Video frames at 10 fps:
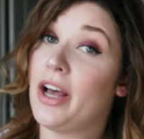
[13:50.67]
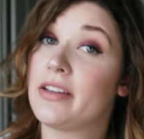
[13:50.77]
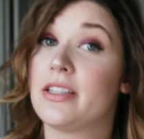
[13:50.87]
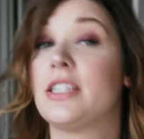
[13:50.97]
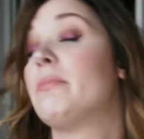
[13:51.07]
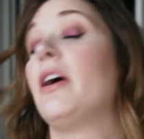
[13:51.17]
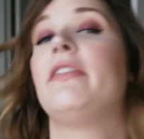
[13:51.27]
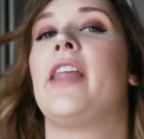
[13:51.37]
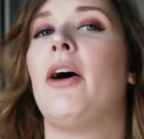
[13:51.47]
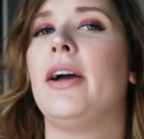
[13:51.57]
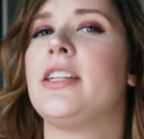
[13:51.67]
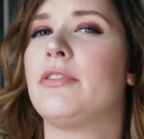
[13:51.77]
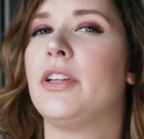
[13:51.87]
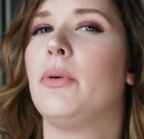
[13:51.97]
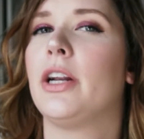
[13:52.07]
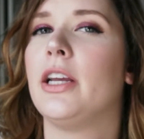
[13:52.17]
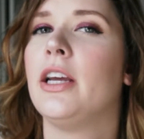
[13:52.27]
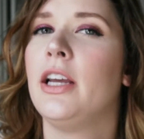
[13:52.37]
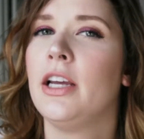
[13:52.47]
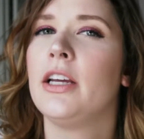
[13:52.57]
box this month? Now I definitely want to